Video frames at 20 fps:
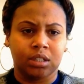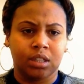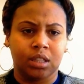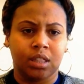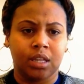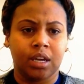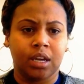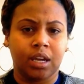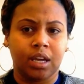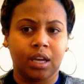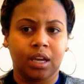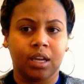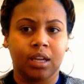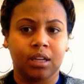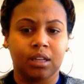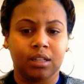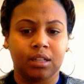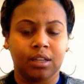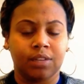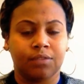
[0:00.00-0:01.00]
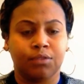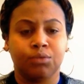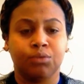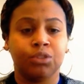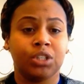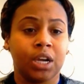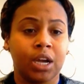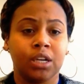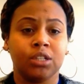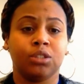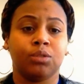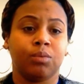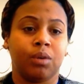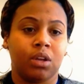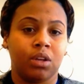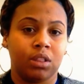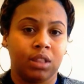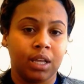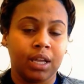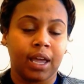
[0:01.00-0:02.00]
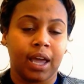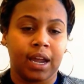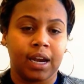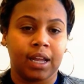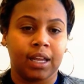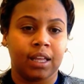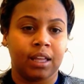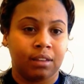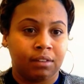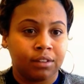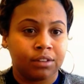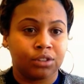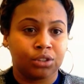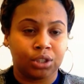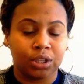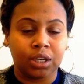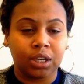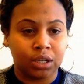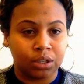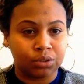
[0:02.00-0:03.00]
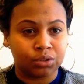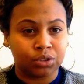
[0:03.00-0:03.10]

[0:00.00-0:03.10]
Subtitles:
If you change the way you look at it, eventually it'll